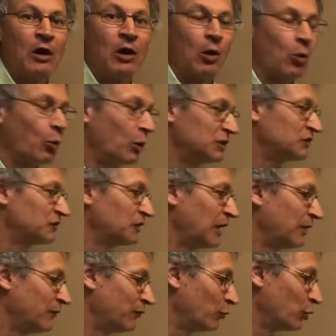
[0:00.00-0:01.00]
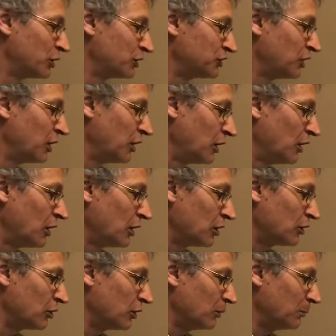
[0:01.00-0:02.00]
What's that force
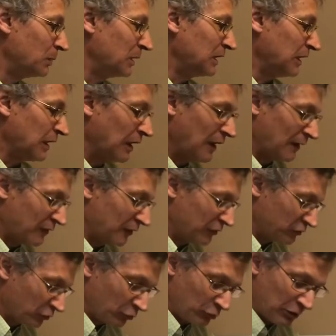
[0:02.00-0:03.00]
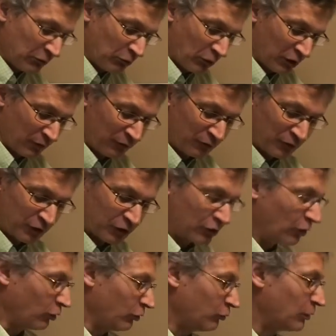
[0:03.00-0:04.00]
going to be? That's what we want to figure
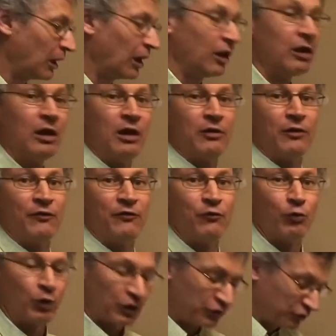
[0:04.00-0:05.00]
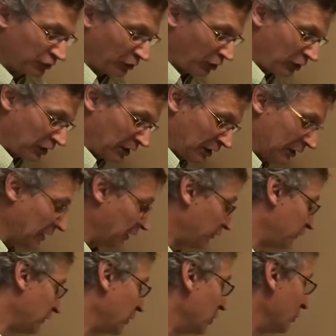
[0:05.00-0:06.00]
out. Well, the force on a
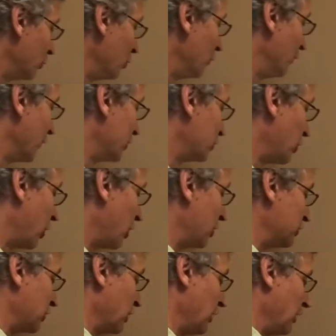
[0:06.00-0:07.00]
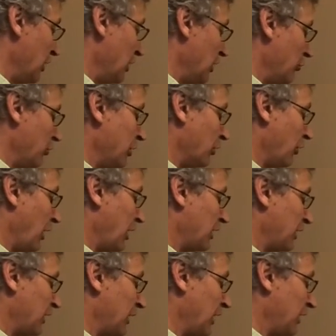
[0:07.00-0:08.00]
single moving charge, we know how to
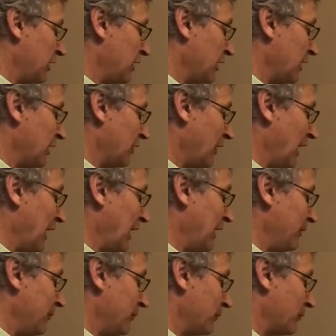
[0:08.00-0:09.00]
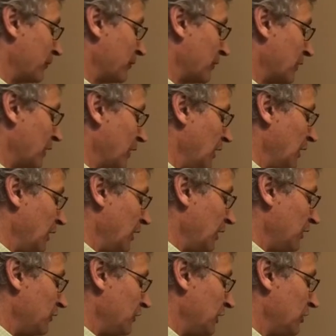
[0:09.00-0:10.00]
calculate that.
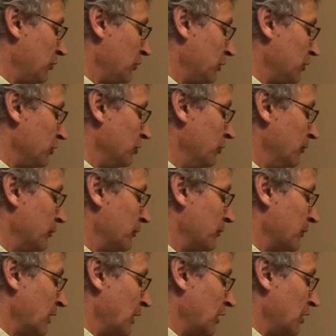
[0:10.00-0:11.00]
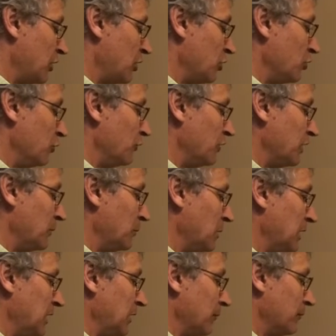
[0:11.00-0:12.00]
It's equal to
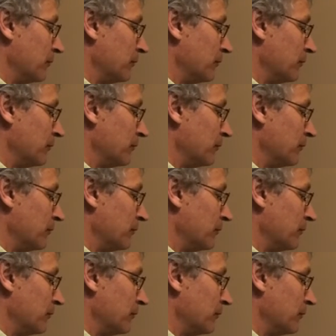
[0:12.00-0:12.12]
QVB.